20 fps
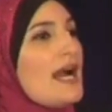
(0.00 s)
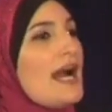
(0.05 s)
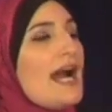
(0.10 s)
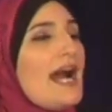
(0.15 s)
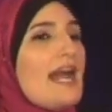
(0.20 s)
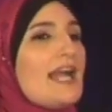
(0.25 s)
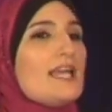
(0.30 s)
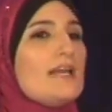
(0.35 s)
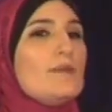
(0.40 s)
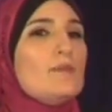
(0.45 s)

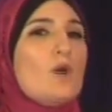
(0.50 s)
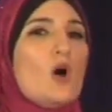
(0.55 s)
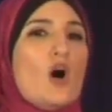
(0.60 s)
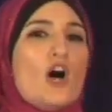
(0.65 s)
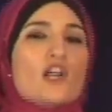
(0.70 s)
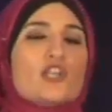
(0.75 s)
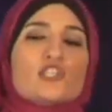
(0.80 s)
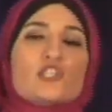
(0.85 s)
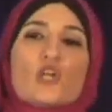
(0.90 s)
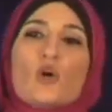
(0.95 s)
I am
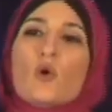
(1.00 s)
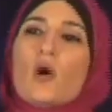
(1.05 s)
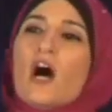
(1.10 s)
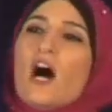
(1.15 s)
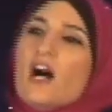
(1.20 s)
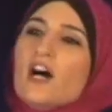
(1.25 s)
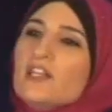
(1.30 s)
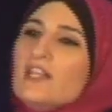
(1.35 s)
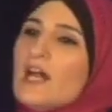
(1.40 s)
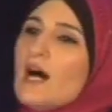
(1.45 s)
also
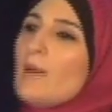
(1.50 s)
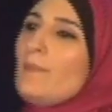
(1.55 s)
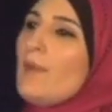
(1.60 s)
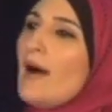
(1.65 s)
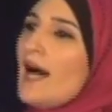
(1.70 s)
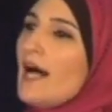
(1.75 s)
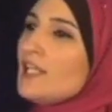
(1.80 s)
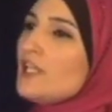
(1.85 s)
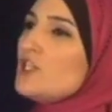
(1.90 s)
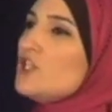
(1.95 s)

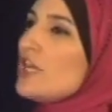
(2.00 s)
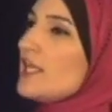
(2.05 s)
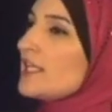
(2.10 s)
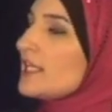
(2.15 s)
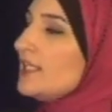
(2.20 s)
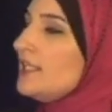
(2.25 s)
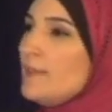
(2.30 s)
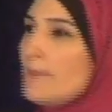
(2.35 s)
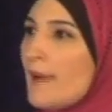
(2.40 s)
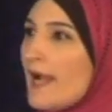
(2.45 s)

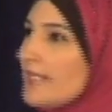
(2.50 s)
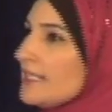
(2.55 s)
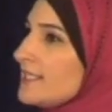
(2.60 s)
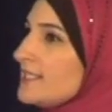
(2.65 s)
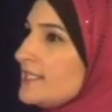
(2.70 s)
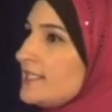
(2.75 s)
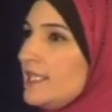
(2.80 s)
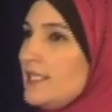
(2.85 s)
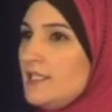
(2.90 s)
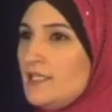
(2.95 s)
unapologetically
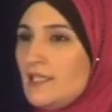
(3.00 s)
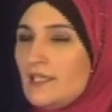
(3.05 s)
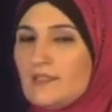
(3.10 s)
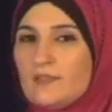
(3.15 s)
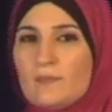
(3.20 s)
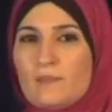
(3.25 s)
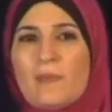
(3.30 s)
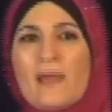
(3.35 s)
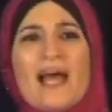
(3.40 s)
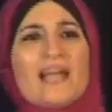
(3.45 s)

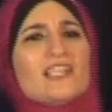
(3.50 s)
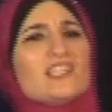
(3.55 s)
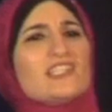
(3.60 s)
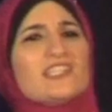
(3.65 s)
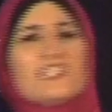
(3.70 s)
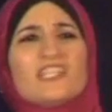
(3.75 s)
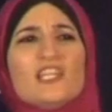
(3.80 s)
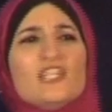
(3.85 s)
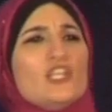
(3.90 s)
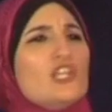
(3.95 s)
Palestinian,
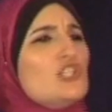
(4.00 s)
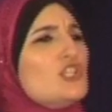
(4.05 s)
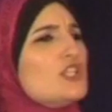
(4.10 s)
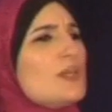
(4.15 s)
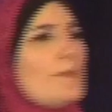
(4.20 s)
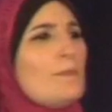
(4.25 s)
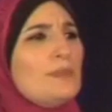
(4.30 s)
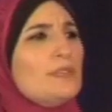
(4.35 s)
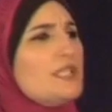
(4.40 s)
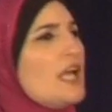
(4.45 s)
Palestinian to the
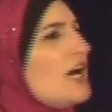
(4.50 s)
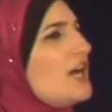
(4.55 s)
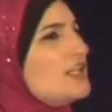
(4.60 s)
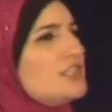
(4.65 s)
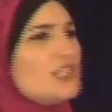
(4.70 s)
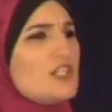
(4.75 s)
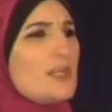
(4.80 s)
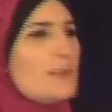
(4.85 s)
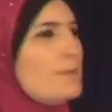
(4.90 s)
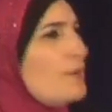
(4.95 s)
blood,
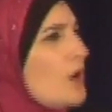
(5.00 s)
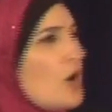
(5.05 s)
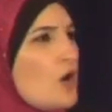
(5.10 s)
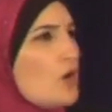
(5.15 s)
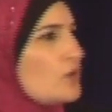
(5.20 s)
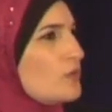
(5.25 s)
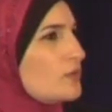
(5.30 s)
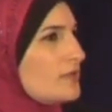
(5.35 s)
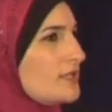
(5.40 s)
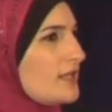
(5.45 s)
to the
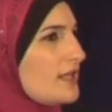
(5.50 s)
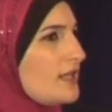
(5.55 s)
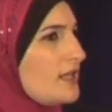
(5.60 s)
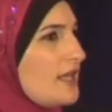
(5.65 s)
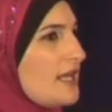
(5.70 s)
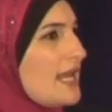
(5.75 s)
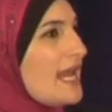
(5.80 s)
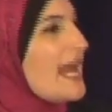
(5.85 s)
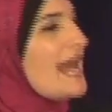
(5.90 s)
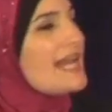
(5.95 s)
bone,
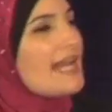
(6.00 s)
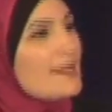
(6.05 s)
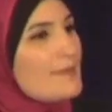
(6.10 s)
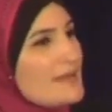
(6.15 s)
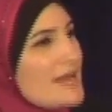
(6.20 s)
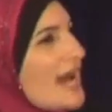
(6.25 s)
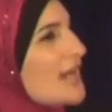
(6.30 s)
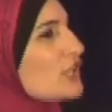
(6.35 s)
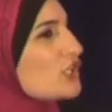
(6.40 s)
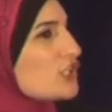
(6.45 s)
and I'm
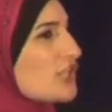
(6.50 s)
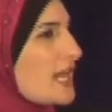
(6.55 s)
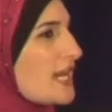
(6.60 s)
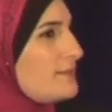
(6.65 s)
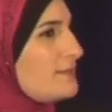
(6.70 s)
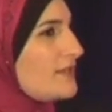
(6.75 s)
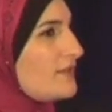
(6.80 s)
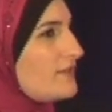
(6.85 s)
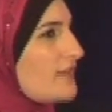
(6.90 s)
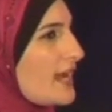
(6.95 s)
not
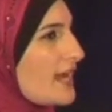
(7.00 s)
ashamed of